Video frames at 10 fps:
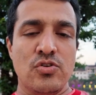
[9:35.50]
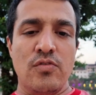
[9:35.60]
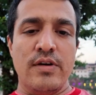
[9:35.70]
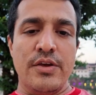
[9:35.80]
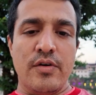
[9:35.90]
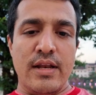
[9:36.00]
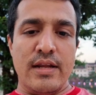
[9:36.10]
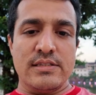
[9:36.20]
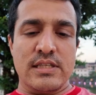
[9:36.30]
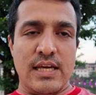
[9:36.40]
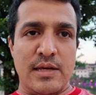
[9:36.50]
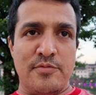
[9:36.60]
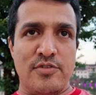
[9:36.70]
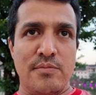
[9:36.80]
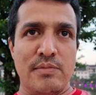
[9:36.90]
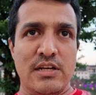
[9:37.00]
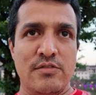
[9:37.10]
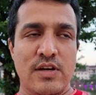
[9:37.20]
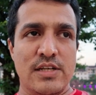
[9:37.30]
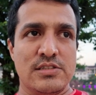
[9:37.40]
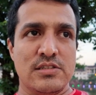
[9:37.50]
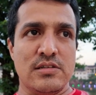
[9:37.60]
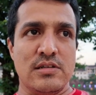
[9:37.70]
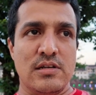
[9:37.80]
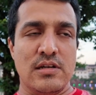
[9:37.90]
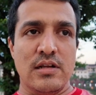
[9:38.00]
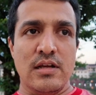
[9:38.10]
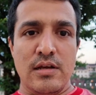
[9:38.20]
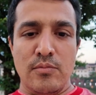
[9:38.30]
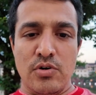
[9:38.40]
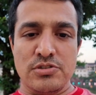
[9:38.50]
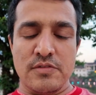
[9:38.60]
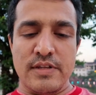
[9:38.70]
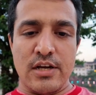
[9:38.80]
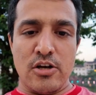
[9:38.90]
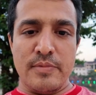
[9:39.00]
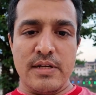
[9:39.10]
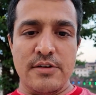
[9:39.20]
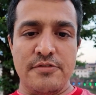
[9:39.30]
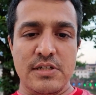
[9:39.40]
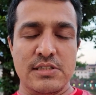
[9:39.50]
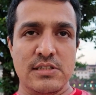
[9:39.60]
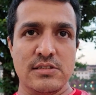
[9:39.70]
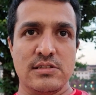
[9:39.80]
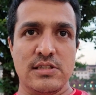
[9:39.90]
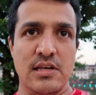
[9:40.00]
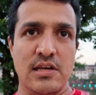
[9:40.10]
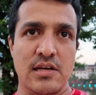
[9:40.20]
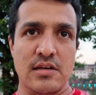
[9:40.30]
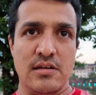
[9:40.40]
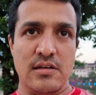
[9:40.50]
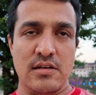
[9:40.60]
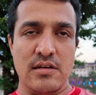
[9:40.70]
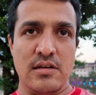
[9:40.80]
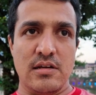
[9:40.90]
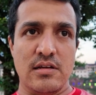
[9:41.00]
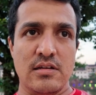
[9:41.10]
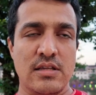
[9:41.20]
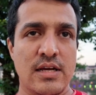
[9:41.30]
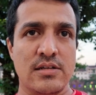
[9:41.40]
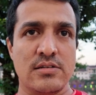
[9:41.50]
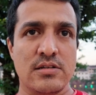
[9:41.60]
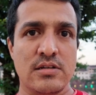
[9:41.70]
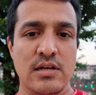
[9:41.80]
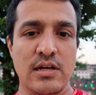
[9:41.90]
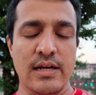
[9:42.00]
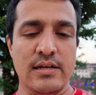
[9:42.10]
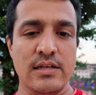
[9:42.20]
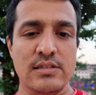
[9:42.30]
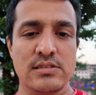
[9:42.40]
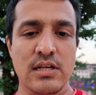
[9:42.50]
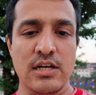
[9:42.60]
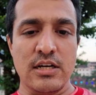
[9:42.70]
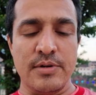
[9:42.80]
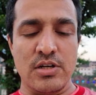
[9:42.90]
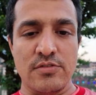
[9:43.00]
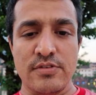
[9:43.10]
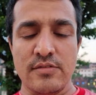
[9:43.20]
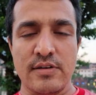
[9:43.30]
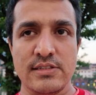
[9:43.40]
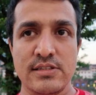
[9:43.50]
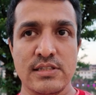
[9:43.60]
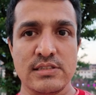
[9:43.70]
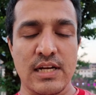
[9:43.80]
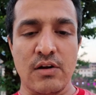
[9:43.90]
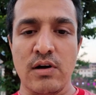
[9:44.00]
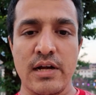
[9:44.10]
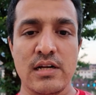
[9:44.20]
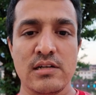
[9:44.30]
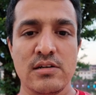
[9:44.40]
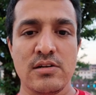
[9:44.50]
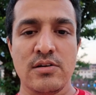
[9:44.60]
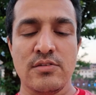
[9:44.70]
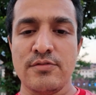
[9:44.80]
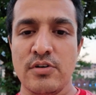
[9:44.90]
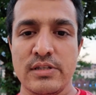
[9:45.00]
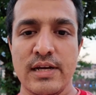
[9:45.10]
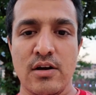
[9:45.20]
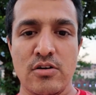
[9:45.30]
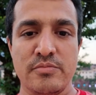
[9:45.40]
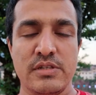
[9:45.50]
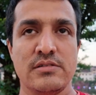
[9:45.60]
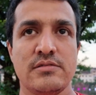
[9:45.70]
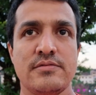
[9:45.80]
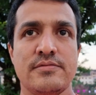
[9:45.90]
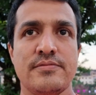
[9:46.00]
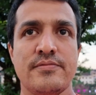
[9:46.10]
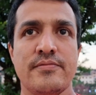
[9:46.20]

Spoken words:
there's no way you can escape from inflation. Most of the economic definitions say that at least a little bit of inflation is required for the economy.